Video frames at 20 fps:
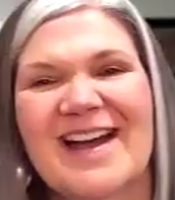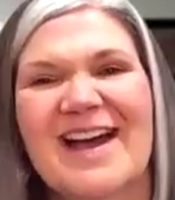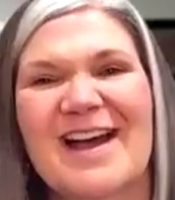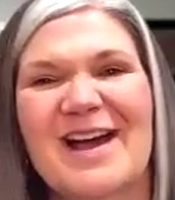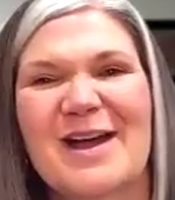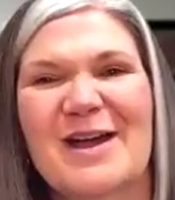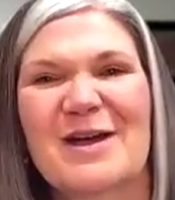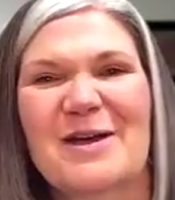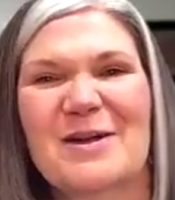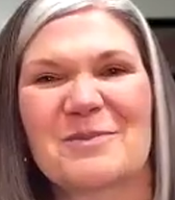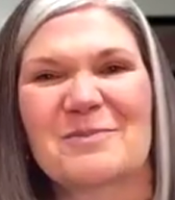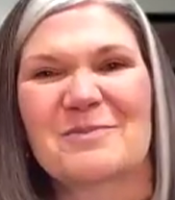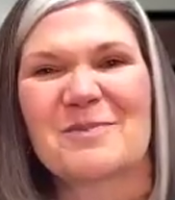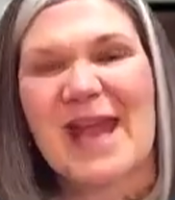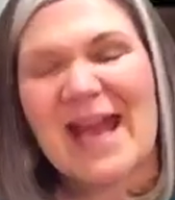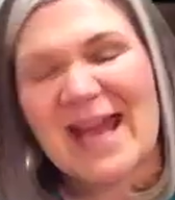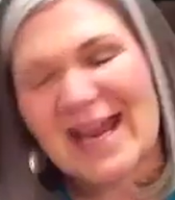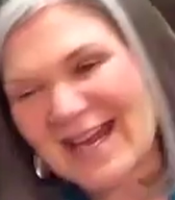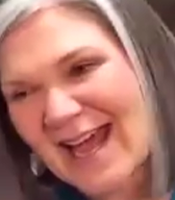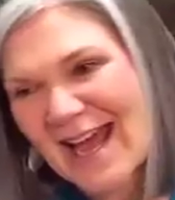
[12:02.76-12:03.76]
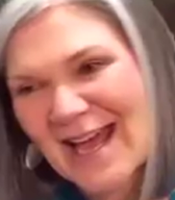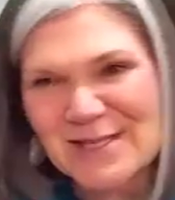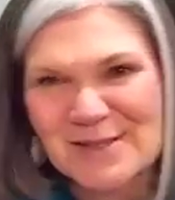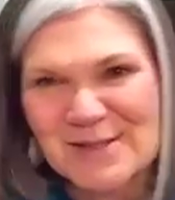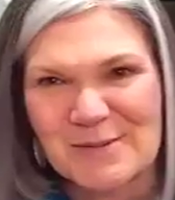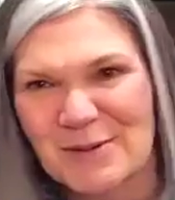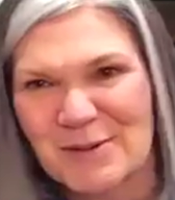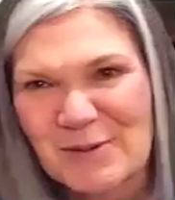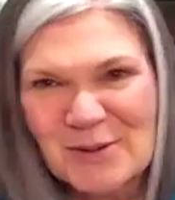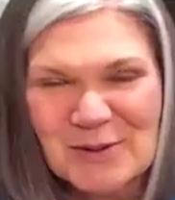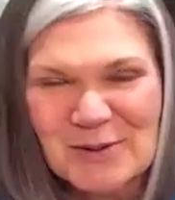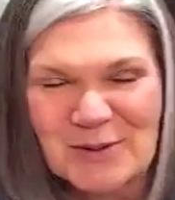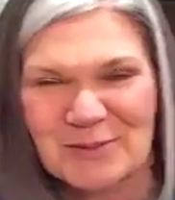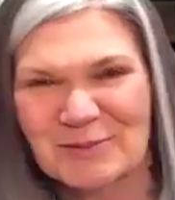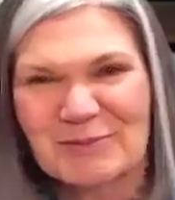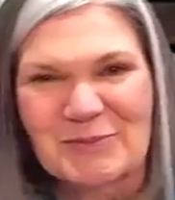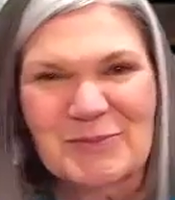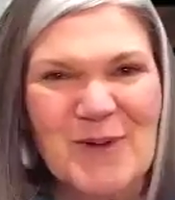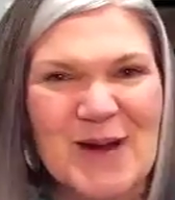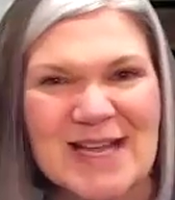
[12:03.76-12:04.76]
and as we
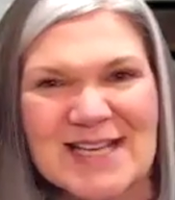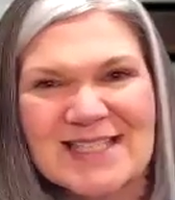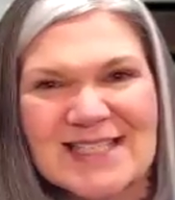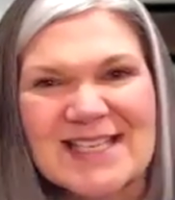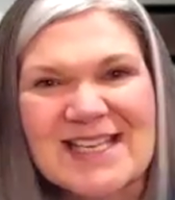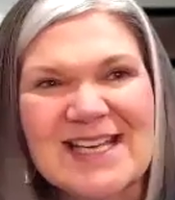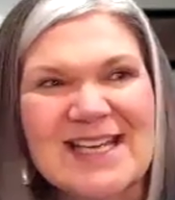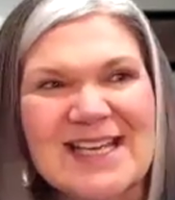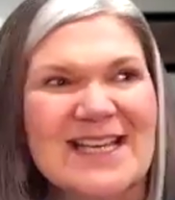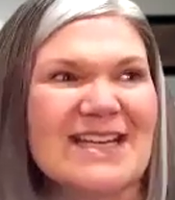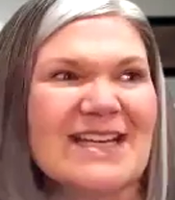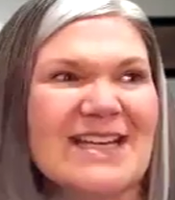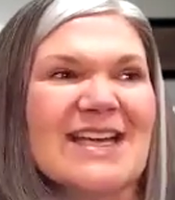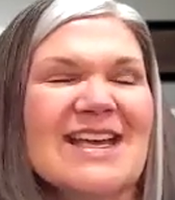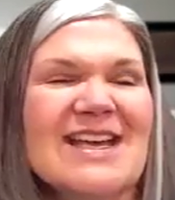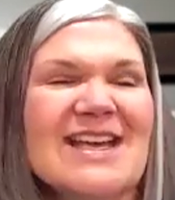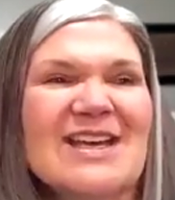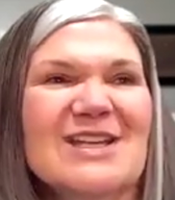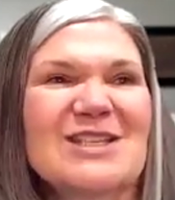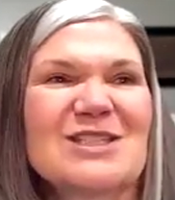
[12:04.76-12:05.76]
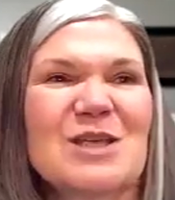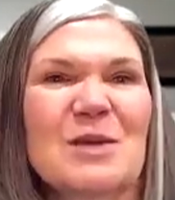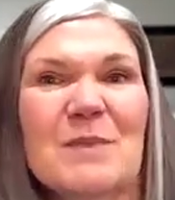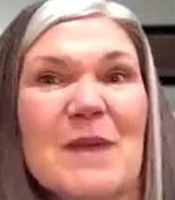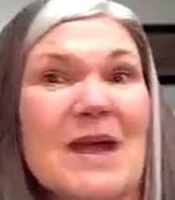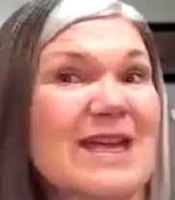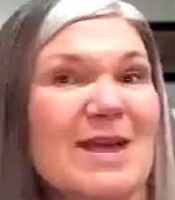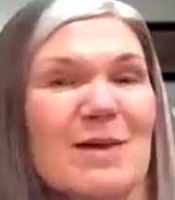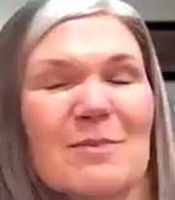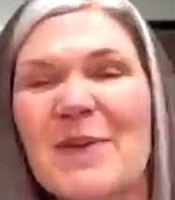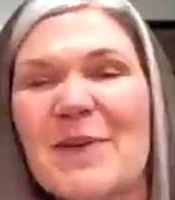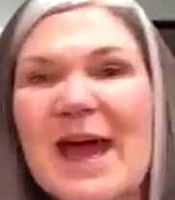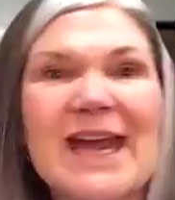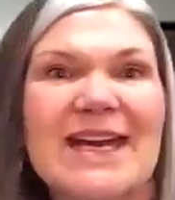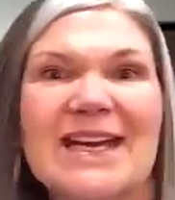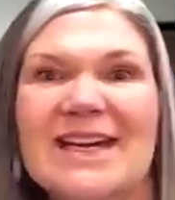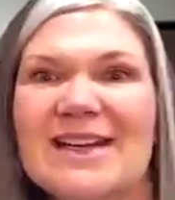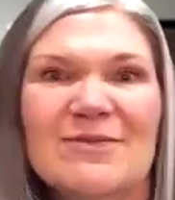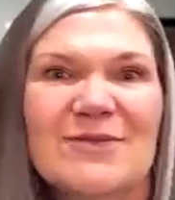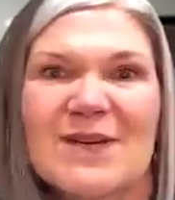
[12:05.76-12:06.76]
were racing, so my
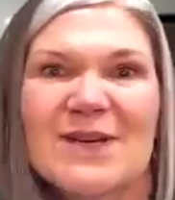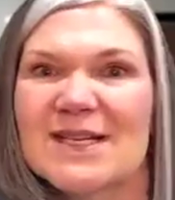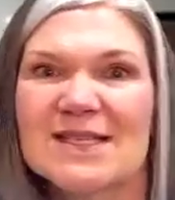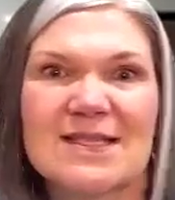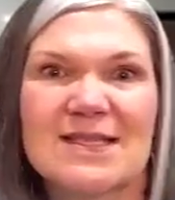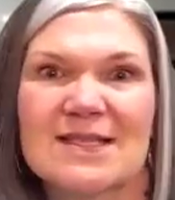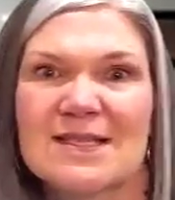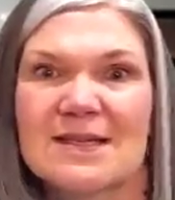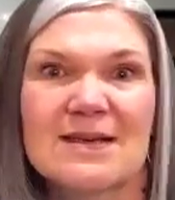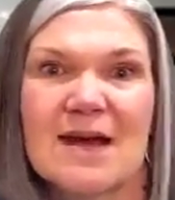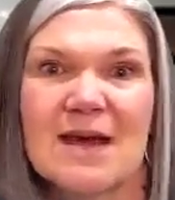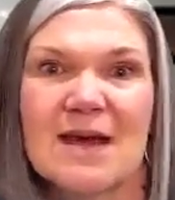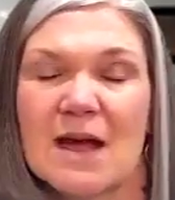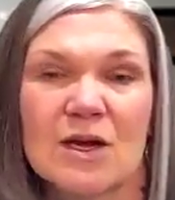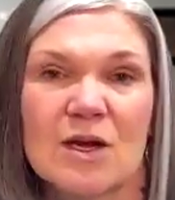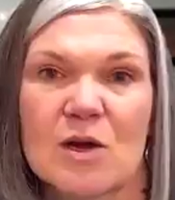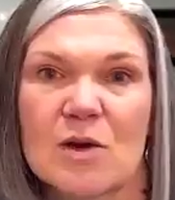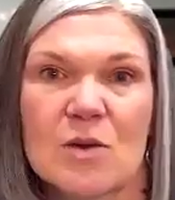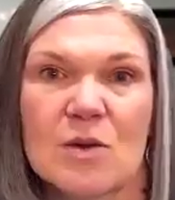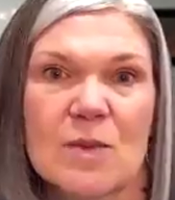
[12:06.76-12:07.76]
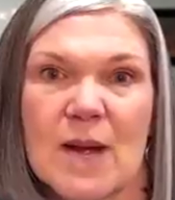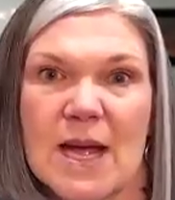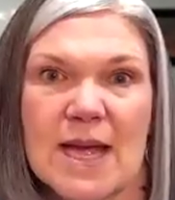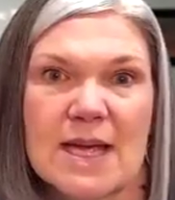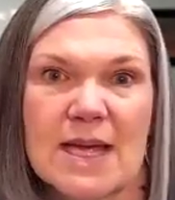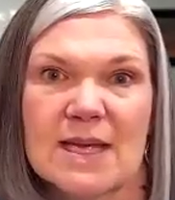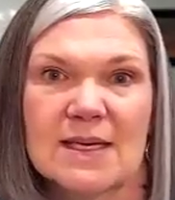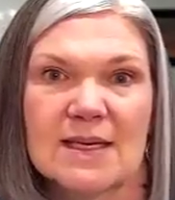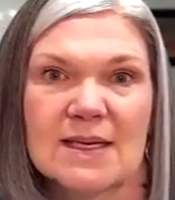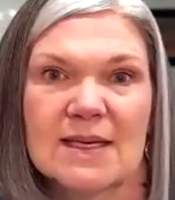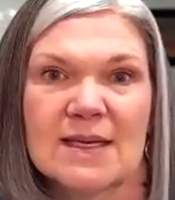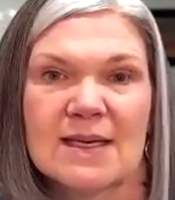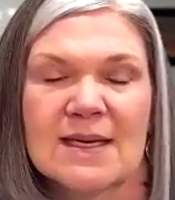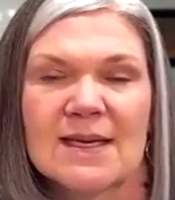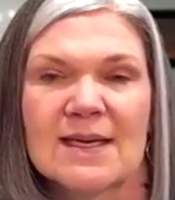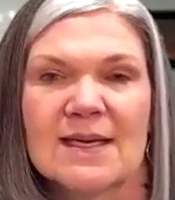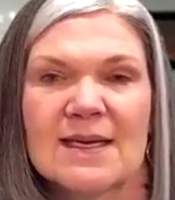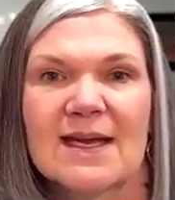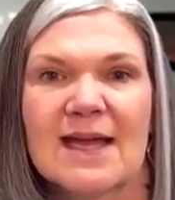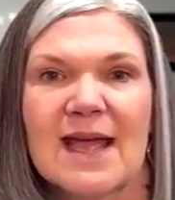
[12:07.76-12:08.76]
competitiveness did not go away.
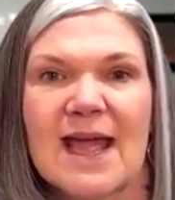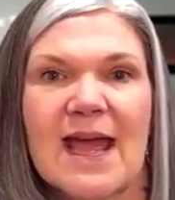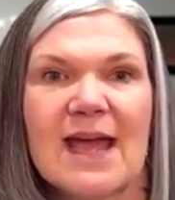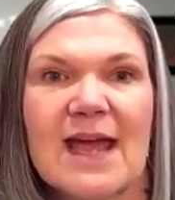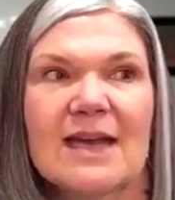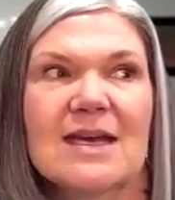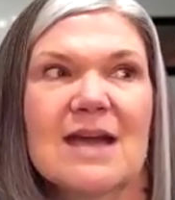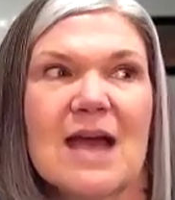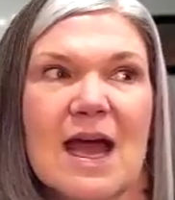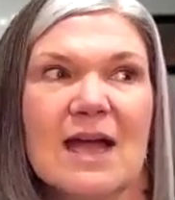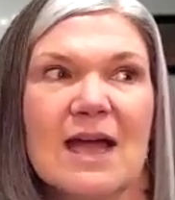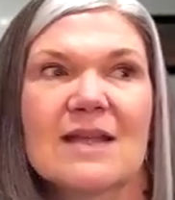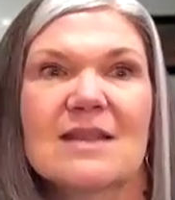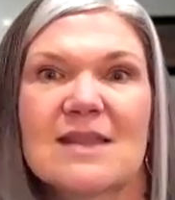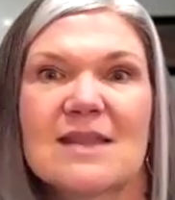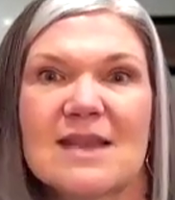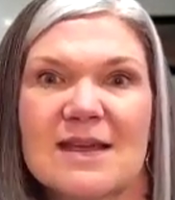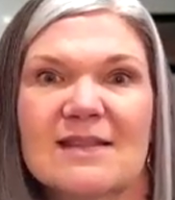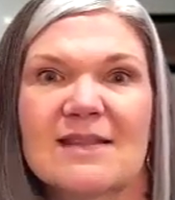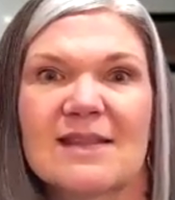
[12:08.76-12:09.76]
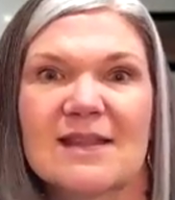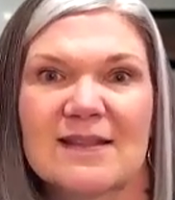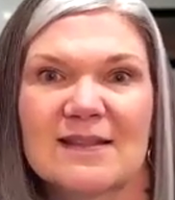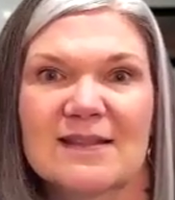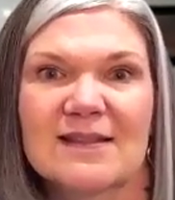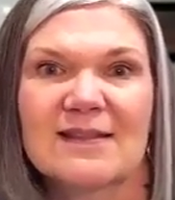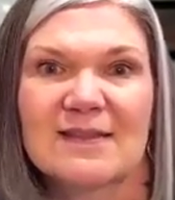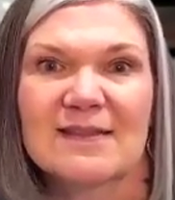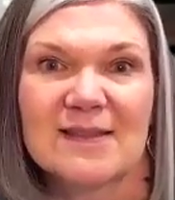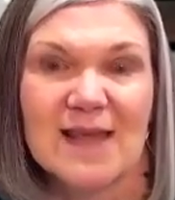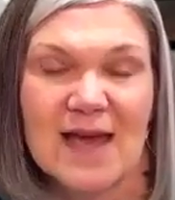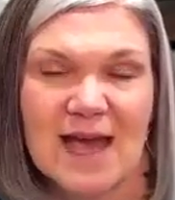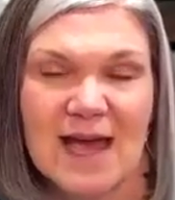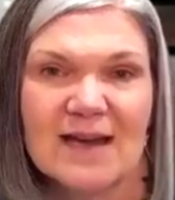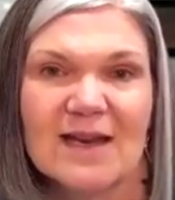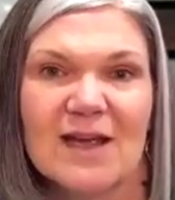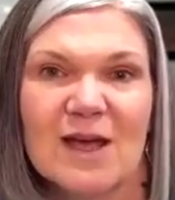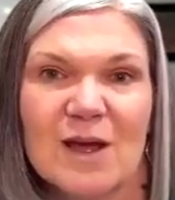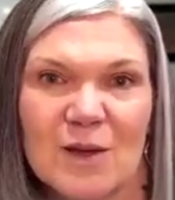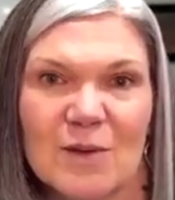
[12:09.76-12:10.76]
And I think that
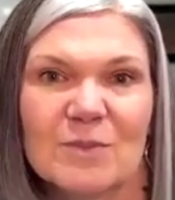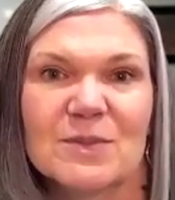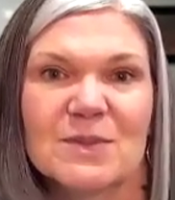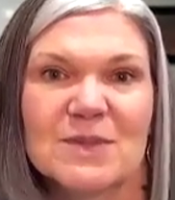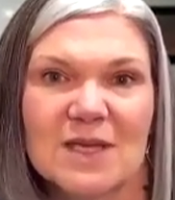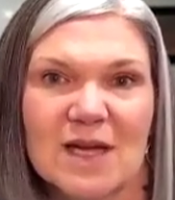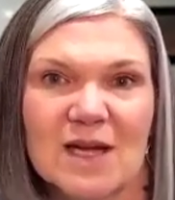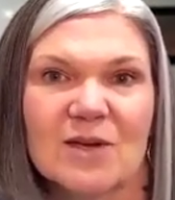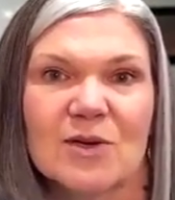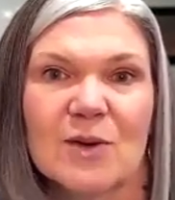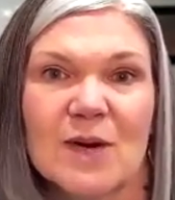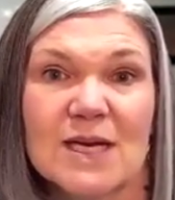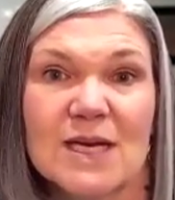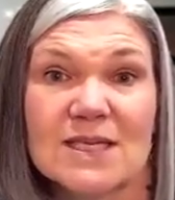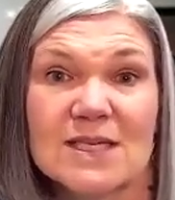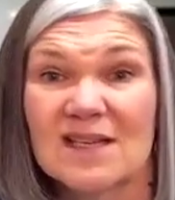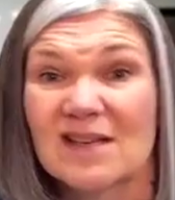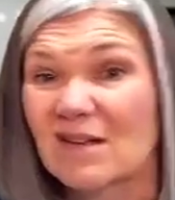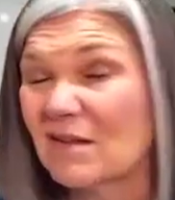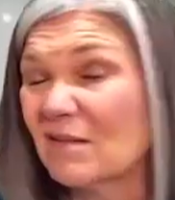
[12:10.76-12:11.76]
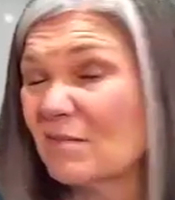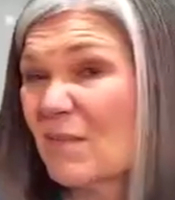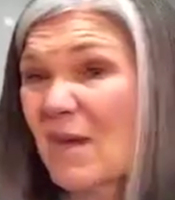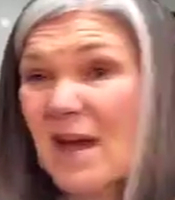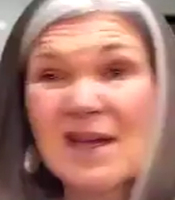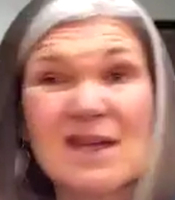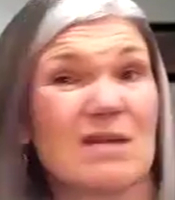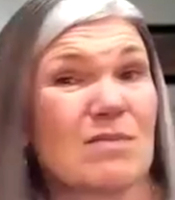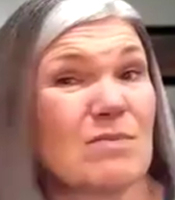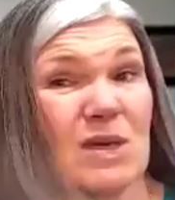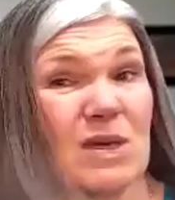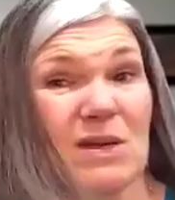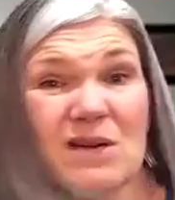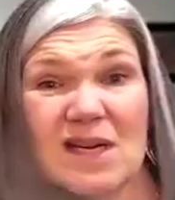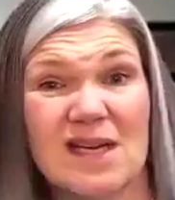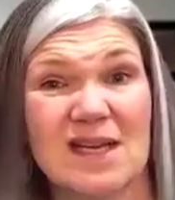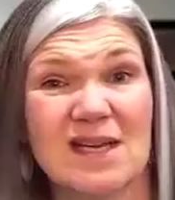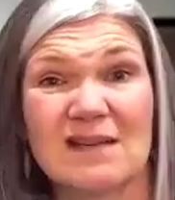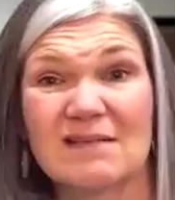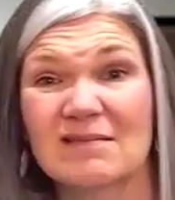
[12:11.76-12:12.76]
that helped a great deal. My
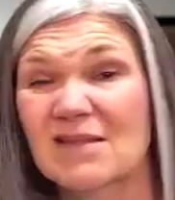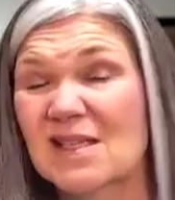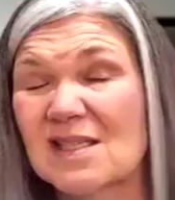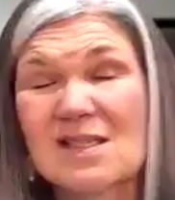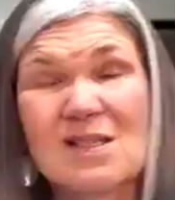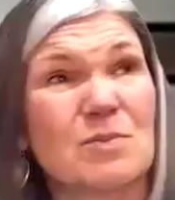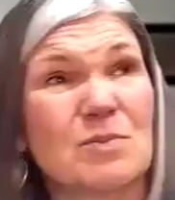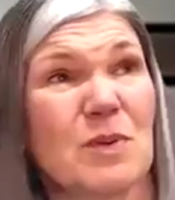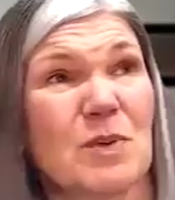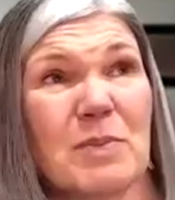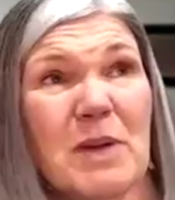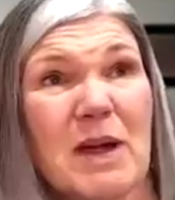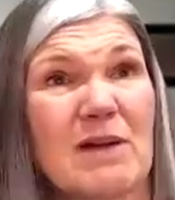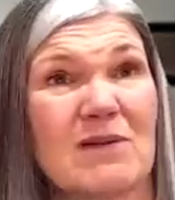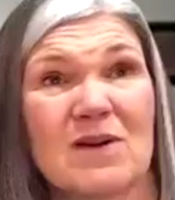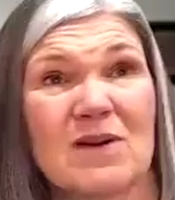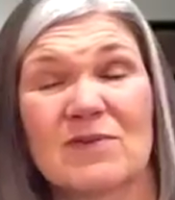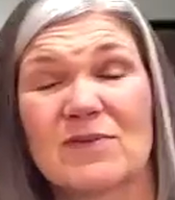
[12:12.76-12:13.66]
community, the superpower